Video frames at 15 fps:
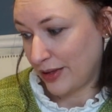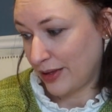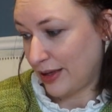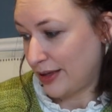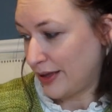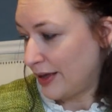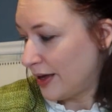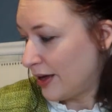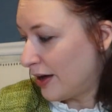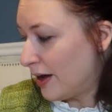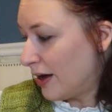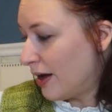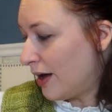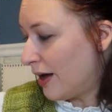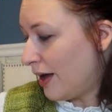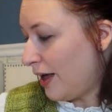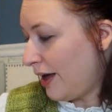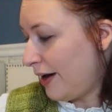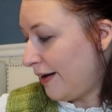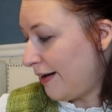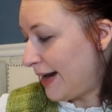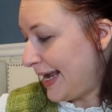it.
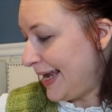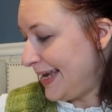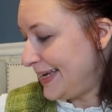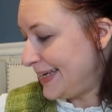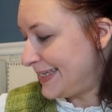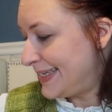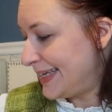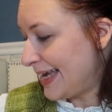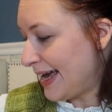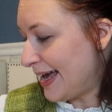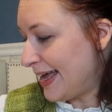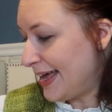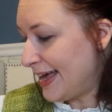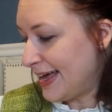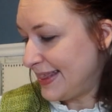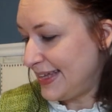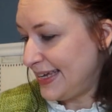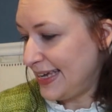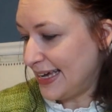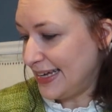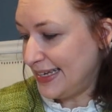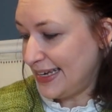All right,
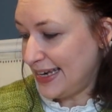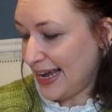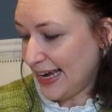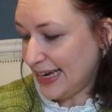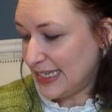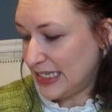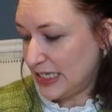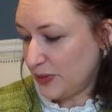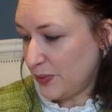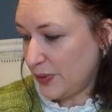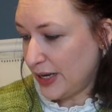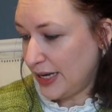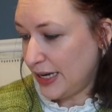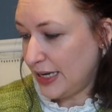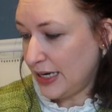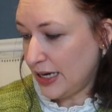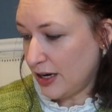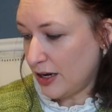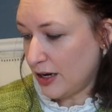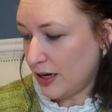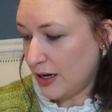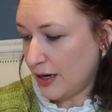the next one
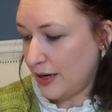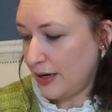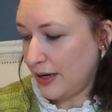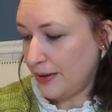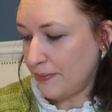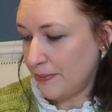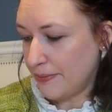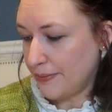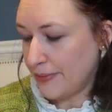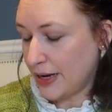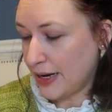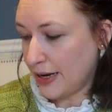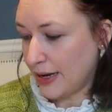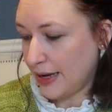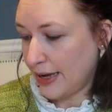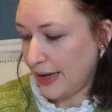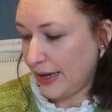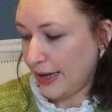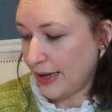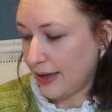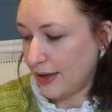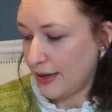on
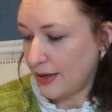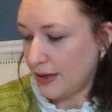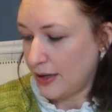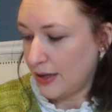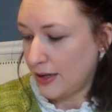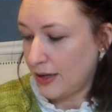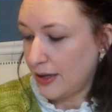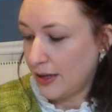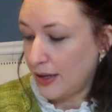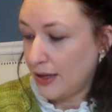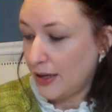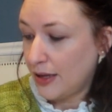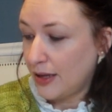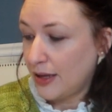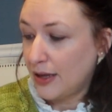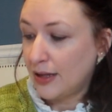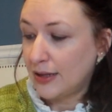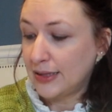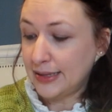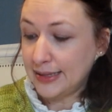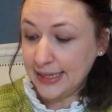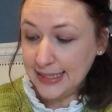my
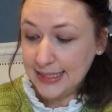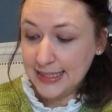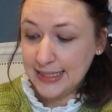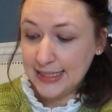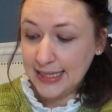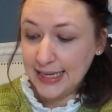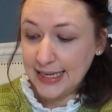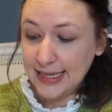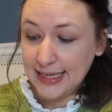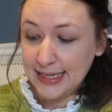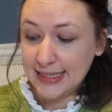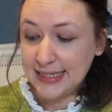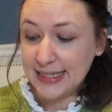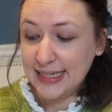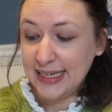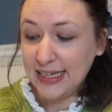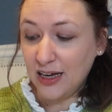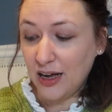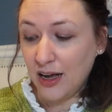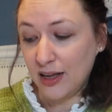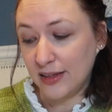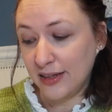list is the
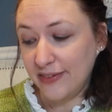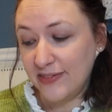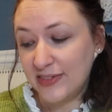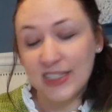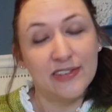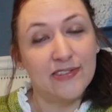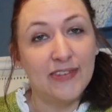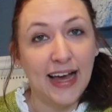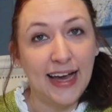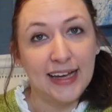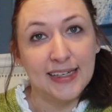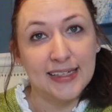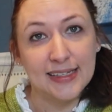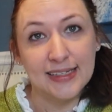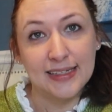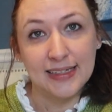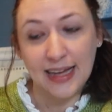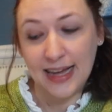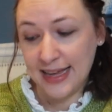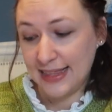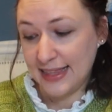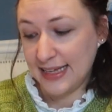Olives vest,
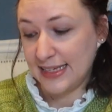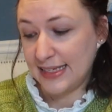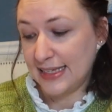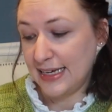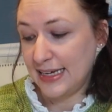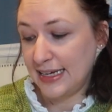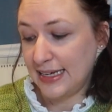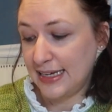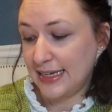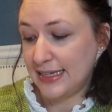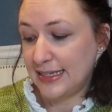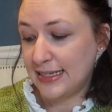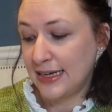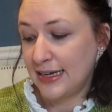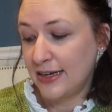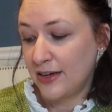and this is